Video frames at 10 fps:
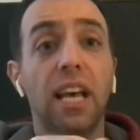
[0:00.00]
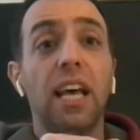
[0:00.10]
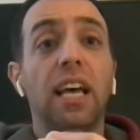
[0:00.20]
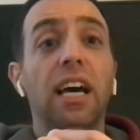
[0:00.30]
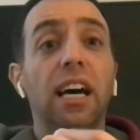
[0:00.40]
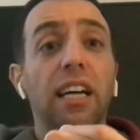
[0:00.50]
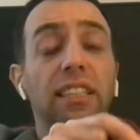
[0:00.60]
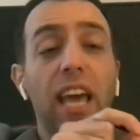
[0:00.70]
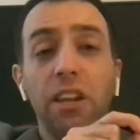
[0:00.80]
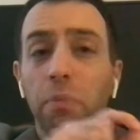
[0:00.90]

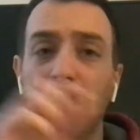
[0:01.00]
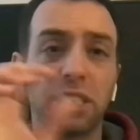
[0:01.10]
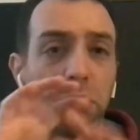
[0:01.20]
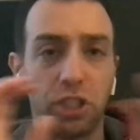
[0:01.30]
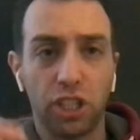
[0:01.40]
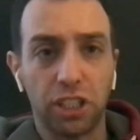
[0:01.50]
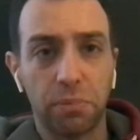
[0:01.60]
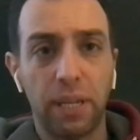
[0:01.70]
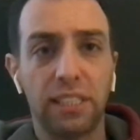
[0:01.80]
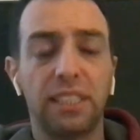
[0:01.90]
then you make some
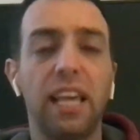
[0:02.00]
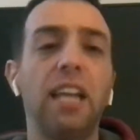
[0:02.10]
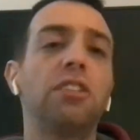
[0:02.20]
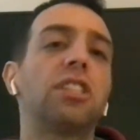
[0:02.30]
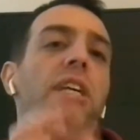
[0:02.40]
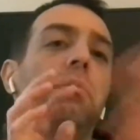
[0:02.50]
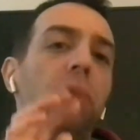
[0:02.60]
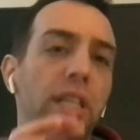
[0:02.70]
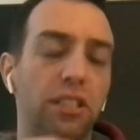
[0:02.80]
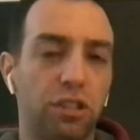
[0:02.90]
adjustments, then you
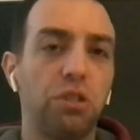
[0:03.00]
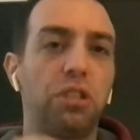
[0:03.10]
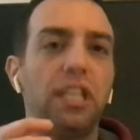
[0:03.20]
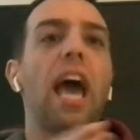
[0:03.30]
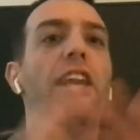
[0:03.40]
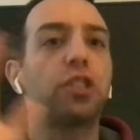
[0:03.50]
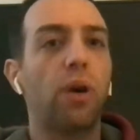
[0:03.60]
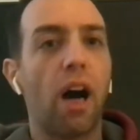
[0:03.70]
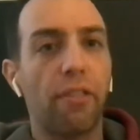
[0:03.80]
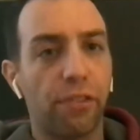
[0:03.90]
submit to the actual
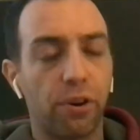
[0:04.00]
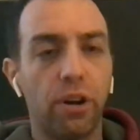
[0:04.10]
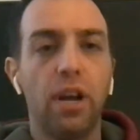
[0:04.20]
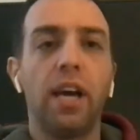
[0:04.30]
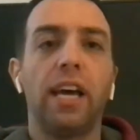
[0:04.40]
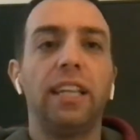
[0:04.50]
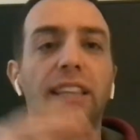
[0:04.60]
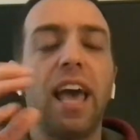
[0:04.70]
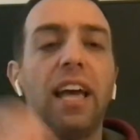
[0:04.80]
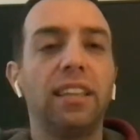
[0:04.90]
author, and
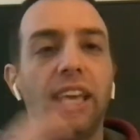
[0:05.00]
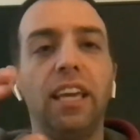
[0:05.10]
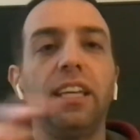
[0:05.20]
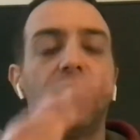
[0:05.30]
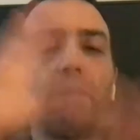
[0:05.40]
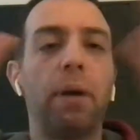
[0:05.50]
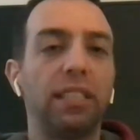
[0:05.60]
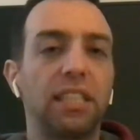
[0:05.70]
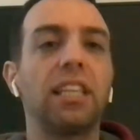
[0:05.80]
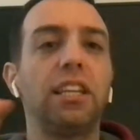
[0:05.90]
then they
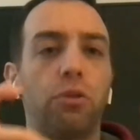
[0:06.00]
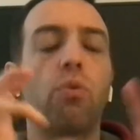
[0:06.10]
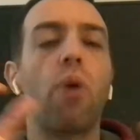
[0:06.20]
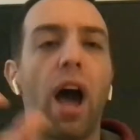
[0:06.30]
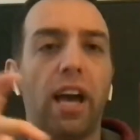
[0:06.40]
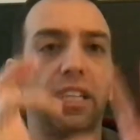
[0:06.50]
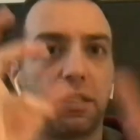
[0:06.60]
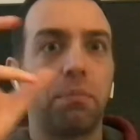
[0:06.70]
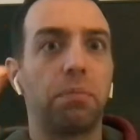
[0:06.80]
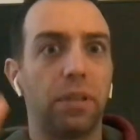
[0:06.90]
basically write
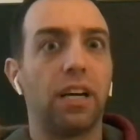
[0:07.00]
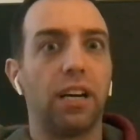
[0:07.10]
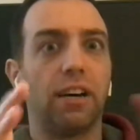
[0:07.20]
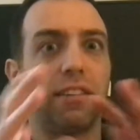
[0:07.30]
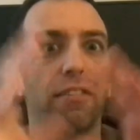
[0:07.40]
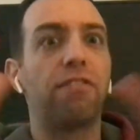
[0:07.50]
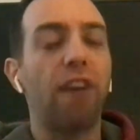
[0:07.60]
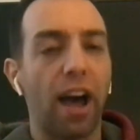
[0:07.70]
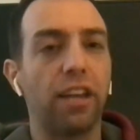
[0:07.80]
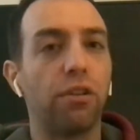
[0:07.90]
the
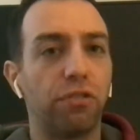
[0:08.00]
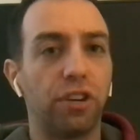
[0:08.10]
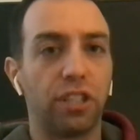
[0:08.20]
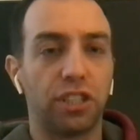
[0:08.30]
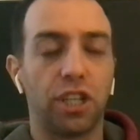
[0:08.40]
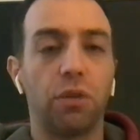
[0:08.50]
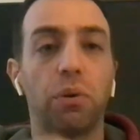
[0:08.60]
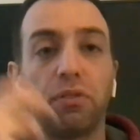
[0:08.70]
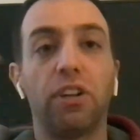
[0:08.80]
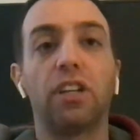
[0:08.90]
final version
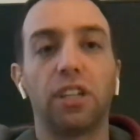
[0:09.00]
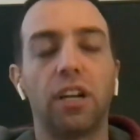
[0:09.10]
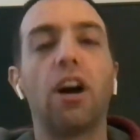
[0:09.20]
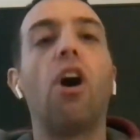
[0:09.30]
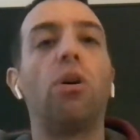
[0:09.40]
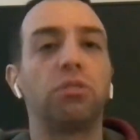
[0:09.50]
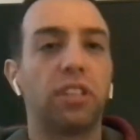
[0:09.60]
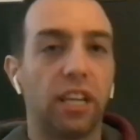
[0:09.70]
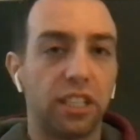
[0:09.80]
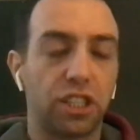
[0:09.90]
with their own
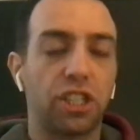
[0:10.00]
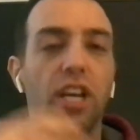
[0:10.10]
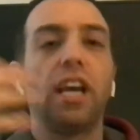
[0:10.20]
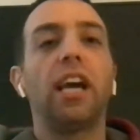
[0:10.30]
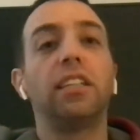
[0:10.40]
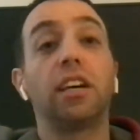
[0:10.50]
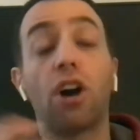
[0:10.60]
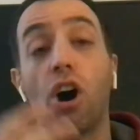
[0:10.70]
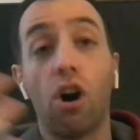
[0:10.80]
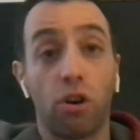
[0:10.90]
touch and
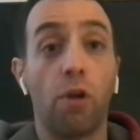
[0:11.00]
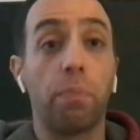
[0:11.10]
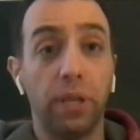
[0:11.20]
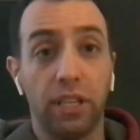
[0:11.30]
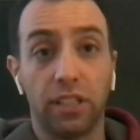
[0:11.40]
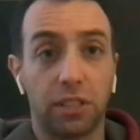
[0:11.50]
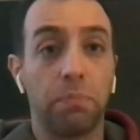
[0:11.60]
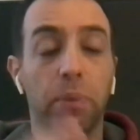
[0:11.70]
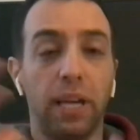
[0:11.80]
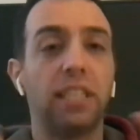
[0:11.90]
their own opinions.
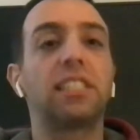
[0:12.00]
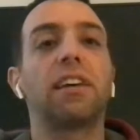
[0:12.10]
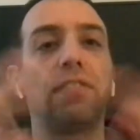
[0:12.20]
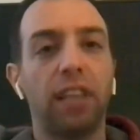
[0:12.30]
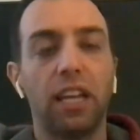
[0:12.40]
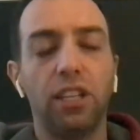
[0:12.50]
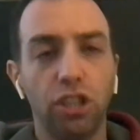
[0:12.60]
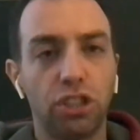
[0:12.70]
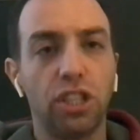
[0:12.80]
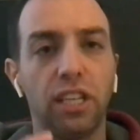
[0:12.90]
But it's something that
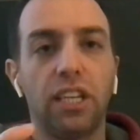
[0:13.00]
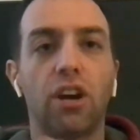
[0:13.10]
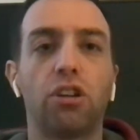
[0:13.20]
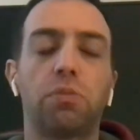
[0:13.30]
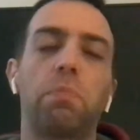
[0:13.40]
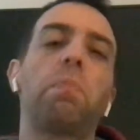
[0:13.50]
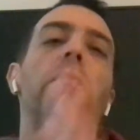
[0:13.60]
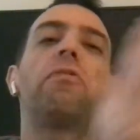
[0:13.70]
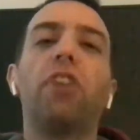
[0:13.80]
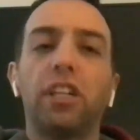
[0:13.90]
usually goes
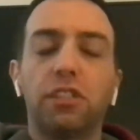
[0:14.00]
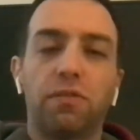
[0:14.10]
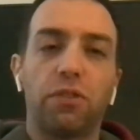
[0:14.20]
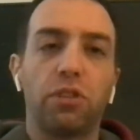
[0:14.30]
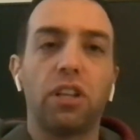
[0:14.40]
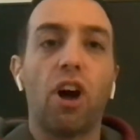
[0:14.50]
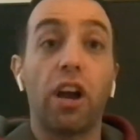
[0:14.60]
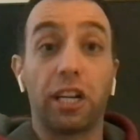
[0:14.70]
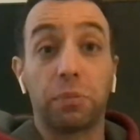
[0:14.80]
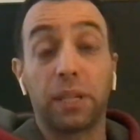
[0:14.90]
first through the
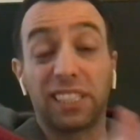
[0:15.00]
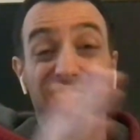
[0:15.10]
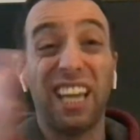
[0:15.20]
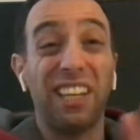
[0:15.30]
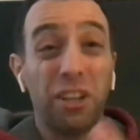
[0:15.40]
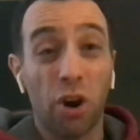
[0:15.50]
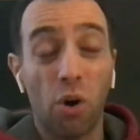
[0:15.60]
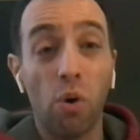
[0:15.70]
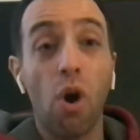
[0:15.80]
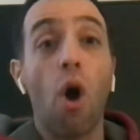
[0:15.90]
lawyers because they
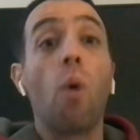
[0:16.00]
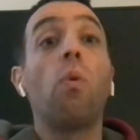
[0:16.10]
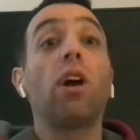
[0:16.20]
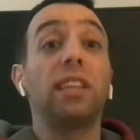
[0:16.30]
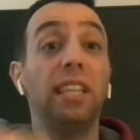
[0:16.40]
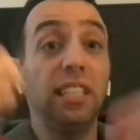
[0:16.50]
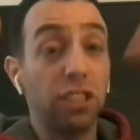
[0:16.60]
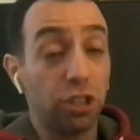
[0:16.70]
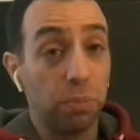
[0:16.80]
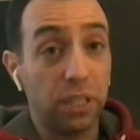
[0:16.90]
know what
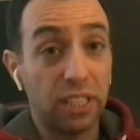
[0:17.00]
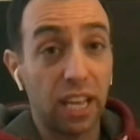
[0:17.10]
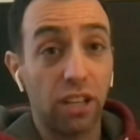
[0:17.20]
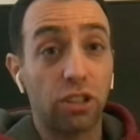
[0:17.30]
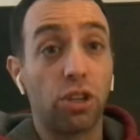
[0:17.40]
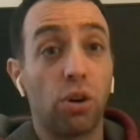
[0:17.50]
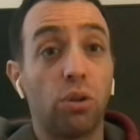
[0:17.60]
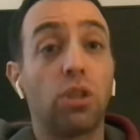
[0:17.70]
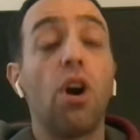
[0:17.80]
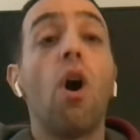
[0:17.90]
needs to be
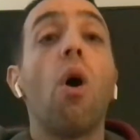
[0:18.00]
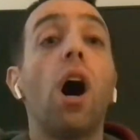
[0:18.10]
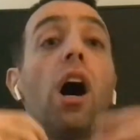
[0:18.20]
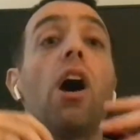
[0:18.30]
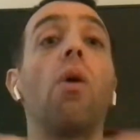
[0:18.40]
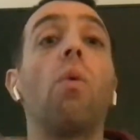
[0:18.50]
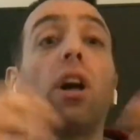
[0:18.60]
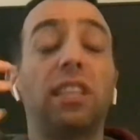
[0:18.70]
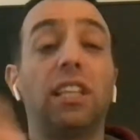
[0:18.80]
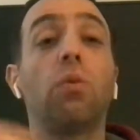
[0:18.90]
told,
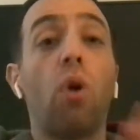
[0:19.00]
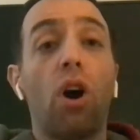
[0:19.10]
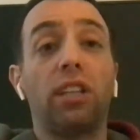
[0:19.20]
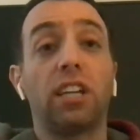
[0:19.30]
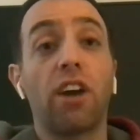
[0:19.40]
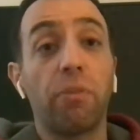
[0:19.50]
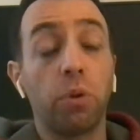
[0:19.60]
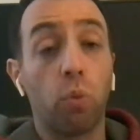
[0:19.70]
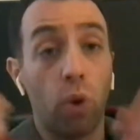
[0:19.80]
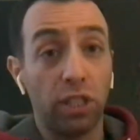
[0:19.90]
what the
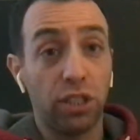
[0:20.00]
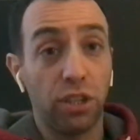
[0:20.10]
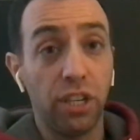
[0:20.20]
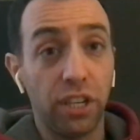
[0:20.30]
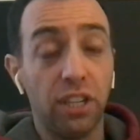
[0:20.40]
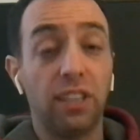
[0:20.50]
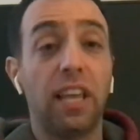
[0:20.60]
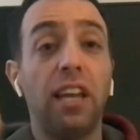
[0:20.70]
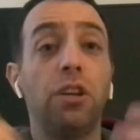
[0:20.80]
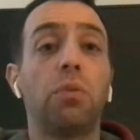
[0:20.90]
government wants to hear.
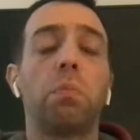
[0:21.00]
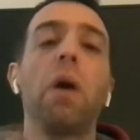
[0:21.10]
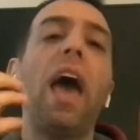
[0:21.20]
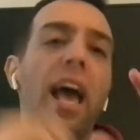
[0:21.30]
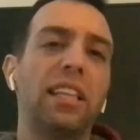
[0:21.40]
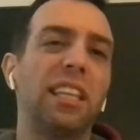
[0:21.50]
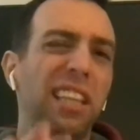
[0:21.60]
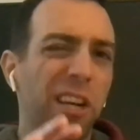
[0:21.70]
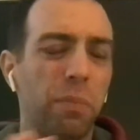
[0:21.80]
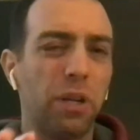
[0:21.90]
Then you add a
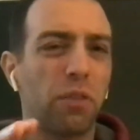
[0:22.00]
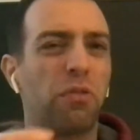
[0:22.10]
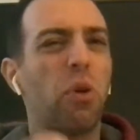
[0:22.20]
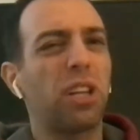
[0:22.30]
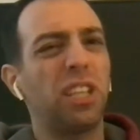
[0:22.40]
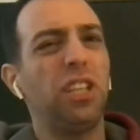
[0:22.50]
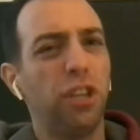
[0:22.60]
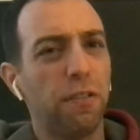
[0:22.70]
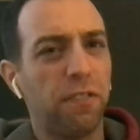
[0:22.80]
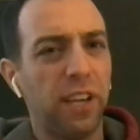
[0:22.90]
little bit of what
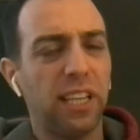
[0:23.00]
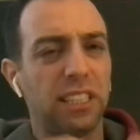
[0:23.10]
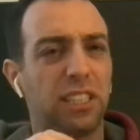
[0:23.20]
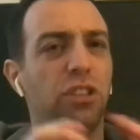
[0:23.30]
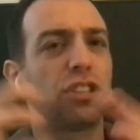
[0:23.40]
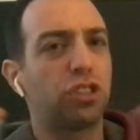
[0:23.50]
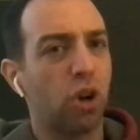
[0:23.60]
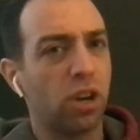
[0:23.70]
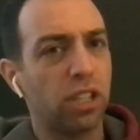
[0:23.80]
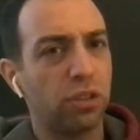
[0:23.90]
you think is your
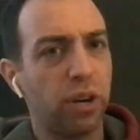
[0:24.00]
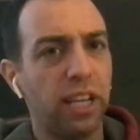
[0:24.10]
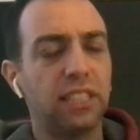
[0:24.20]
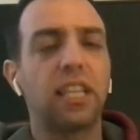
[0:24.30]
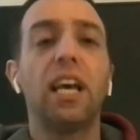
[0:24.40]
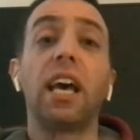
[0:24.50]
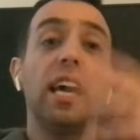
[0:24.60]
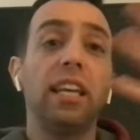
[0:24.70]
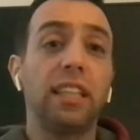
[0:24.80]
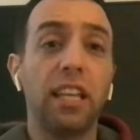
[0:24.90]
stronger traits,
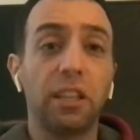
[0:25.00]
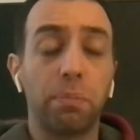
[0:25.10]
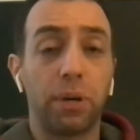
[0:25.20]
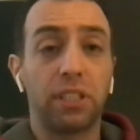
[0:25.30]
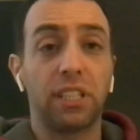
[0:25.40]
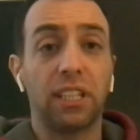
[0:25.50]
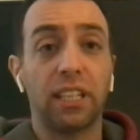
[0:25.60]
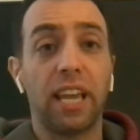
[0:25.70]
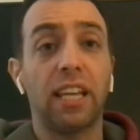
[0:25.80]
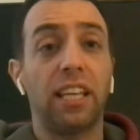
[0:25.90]
and then the person
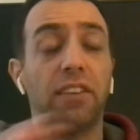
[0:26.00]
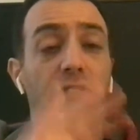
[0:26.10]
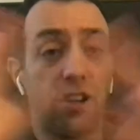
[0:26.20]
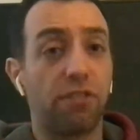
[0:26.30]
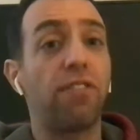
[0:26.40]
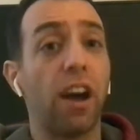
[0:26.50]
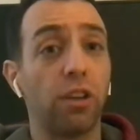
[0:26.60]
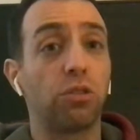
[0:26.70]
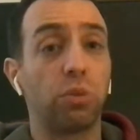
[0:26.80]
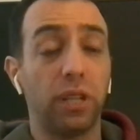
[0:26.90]
can give their
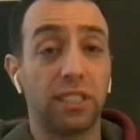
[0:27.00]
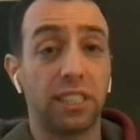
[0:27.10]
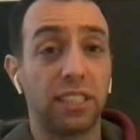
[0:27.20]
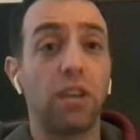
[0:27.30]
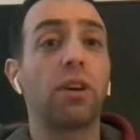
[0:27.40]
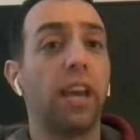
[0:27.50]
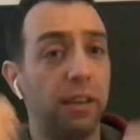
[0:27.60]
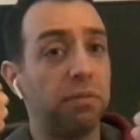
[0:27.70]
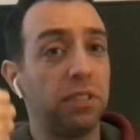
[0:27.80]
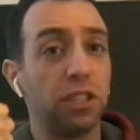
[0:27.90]
final twist and say, okay,
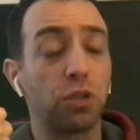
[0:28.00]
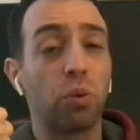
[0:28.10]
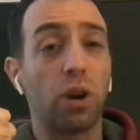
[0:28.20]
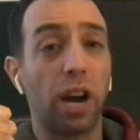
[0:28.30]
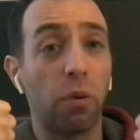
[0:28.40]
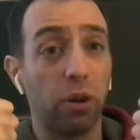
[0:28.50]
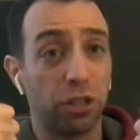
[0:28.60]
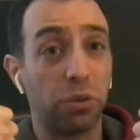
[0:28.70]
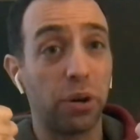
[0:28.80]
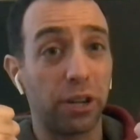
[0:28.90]
this is what I want
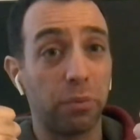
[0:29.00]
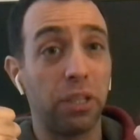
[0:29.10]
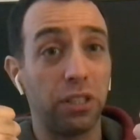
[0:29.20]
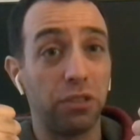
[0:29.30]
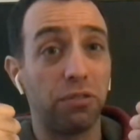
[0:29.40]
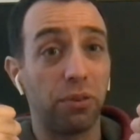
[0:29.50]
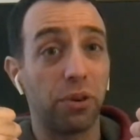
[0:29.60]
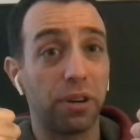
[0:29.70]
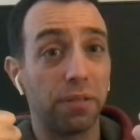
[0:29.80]
to recommend you for.